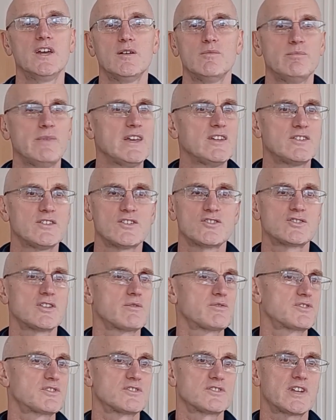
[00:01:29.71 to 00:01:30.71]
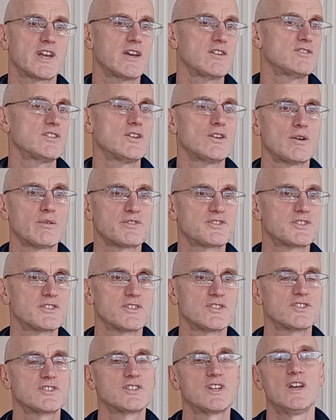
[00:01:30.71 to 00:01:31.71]
maintenance officers, housing
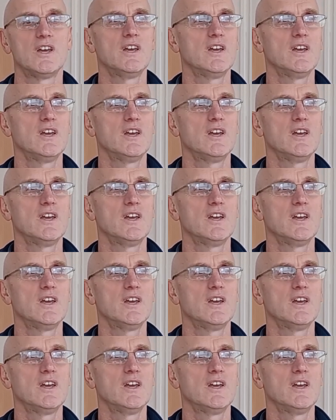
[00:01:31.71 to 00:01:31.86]
officers.